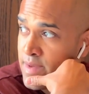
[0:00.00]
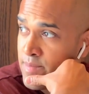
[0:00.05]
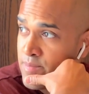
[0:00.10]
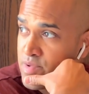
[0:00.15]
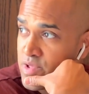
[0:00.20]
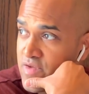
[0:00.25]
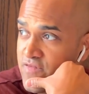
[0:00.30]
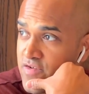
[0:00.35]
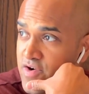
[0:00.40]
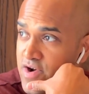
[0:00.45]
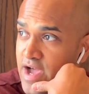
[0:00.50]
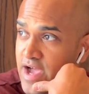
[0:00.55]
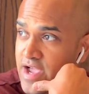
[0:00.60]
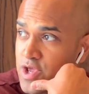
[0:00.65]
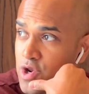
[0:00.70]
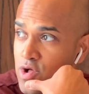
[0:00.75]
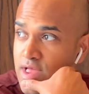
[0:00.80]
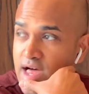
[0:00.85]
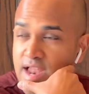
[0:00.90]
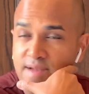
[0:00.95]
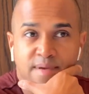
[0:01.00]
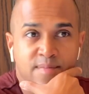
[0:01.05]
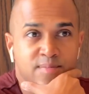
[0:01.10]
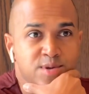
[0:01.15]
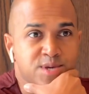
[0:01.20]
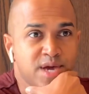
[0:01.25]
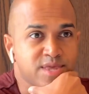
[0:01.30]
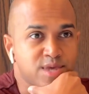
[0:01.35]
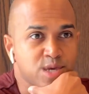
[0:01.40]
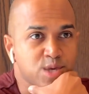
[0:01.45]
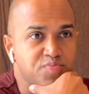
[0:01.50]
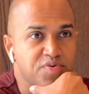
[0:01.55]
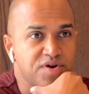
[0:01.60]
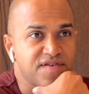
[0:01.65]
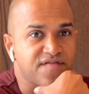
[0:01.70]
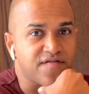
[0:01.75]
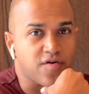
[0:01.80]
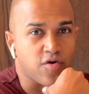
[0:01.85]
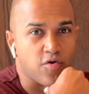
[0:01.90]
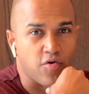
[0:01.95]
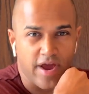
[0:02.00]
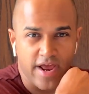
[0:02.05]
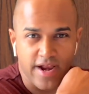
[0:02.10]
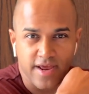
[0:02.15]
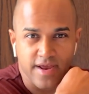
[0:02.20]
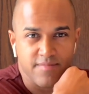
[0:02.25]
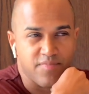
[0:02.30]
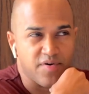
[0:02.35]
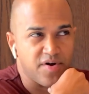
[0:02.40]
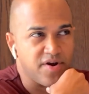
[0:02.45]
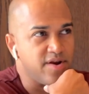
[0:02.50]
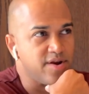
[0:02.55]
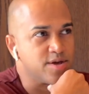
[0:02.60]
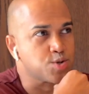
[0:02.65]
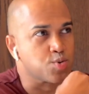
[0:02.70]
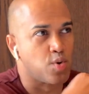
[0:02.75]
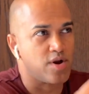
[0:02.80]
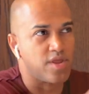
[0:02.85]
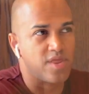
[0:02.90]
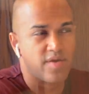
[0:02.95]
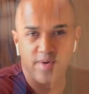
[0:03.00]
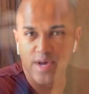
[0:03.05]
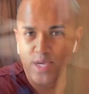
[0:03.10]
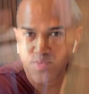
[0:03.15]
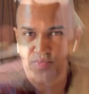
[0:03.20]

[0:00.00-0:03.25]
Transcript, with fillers: Believe it or not, you know a lot of people take this place for granted, but it is one of the best